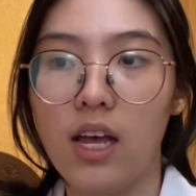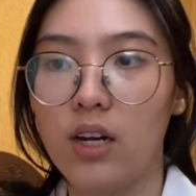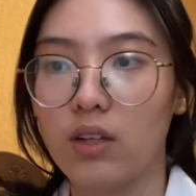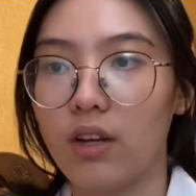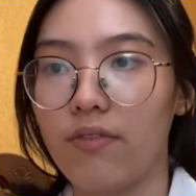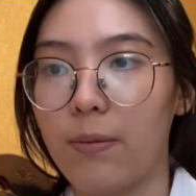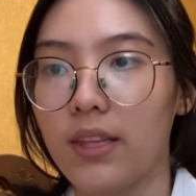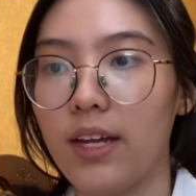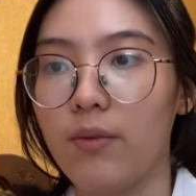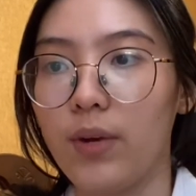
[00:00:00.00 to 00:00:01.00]
loss of
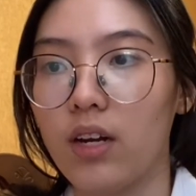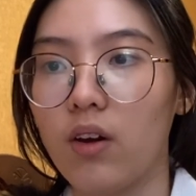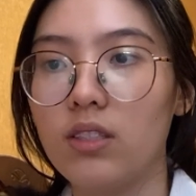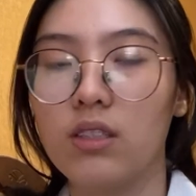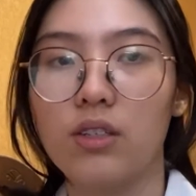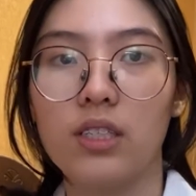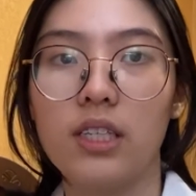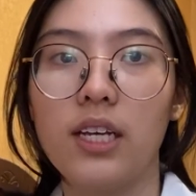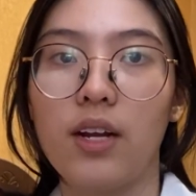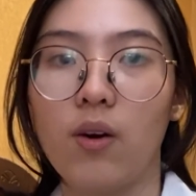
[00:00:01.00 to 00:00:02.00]
appetite, weight loss,
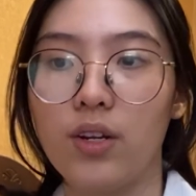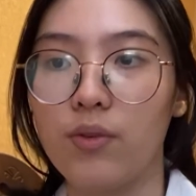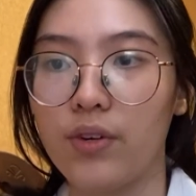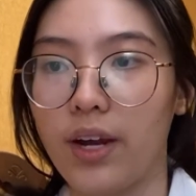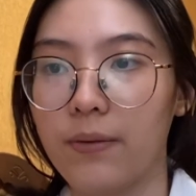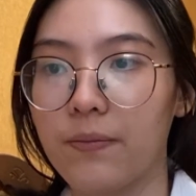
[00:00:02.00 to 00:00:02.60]
thirsty, and oliguria.